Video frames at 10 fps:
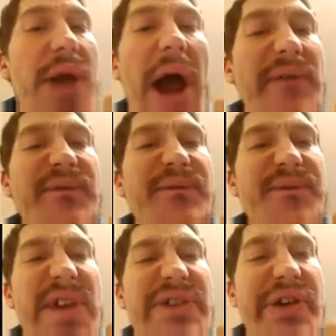Not
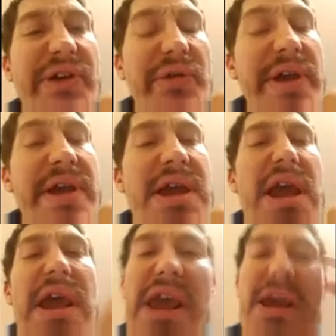physically,
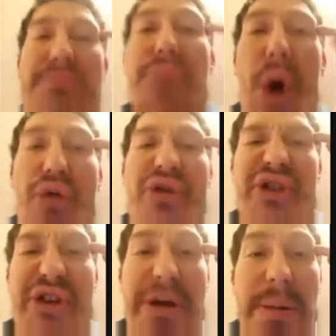
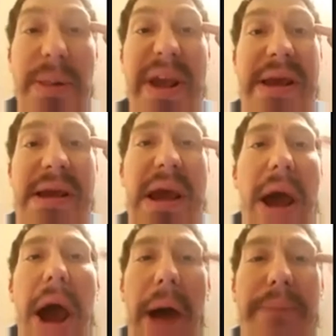emotionally
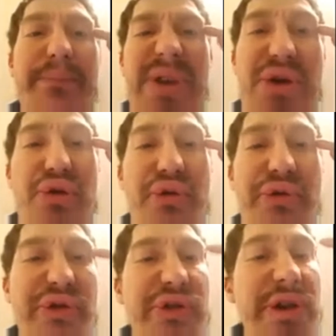abused.